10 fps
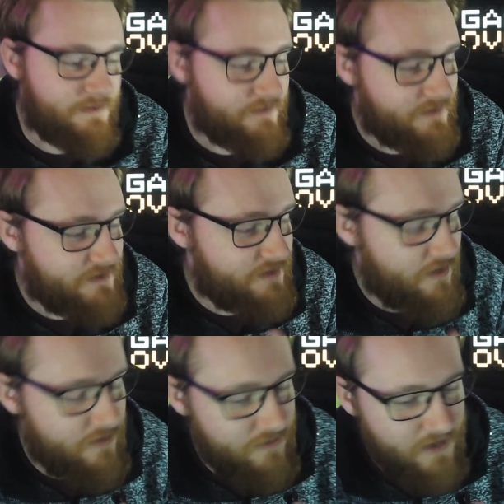So
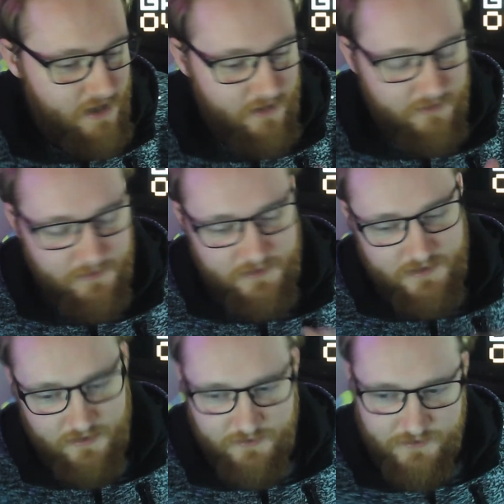I'm gonna
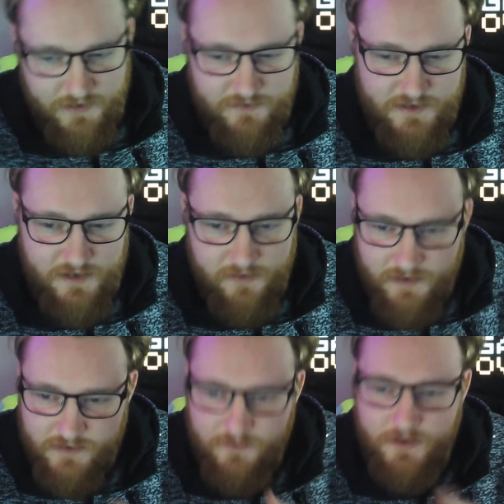start a new little series
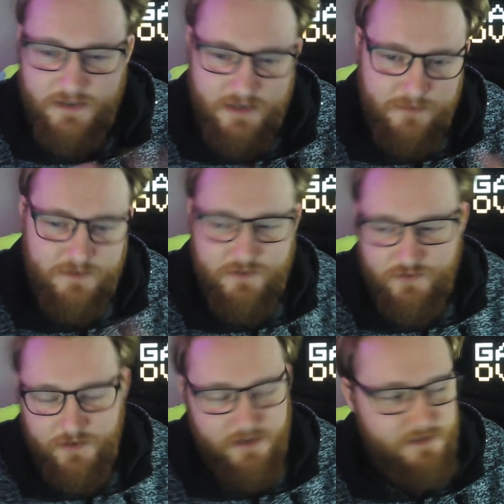of like tips and
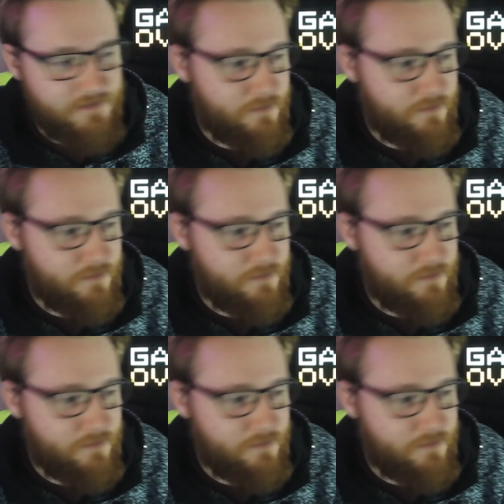tricks